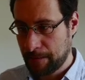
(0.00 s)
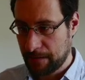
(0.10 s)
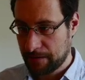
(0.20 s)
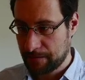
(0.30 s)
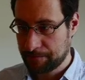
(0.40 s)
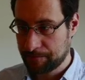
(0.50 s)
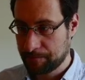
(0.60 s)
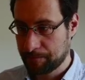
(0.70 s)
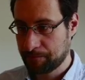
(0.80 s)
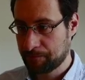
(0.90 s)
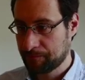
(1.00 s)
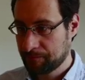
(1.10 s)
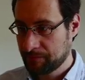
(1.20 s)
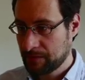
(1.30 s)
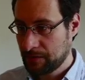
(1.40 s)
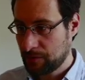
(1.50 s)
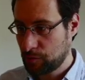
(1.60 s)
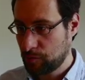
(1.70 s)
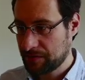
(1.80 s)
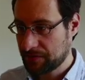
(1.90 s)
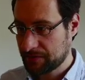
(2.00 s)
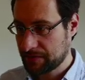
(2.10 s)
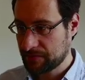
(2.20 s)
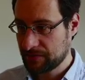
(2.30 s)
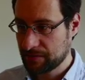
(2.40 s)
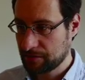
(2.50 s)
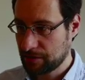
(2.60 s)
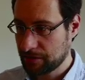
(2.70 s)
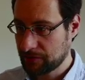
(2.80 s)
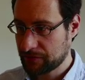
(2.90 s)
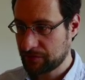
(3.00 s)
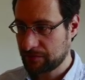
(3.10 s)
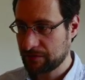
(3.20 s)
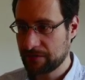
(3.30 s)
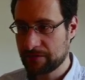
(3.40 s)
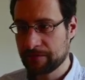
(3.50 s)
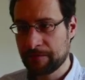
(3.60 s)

Yeah, always something, you live stream it and